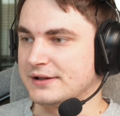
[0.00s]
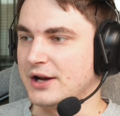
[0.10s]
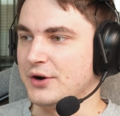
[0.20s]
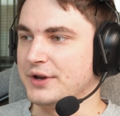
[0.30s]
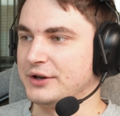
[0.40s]

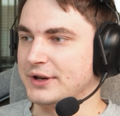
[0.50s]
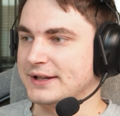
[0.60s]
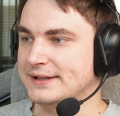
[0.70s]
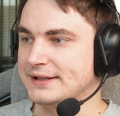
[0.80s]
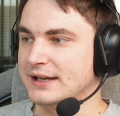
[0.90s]
So here you
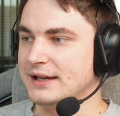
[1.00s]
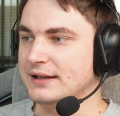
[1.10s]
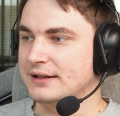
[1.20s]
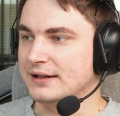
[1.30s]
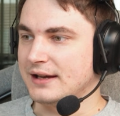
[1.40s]
can see
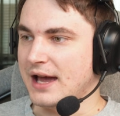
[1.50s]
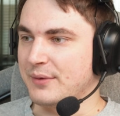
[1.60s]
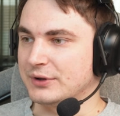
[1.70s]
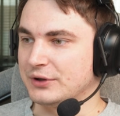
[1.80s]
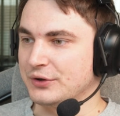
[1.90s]
how
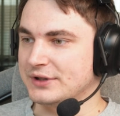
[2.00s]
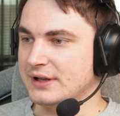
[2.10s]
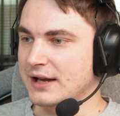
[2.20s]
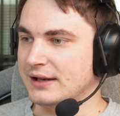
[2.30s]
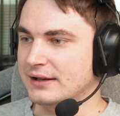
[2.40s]
it looks
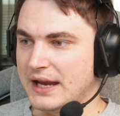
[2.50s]
like.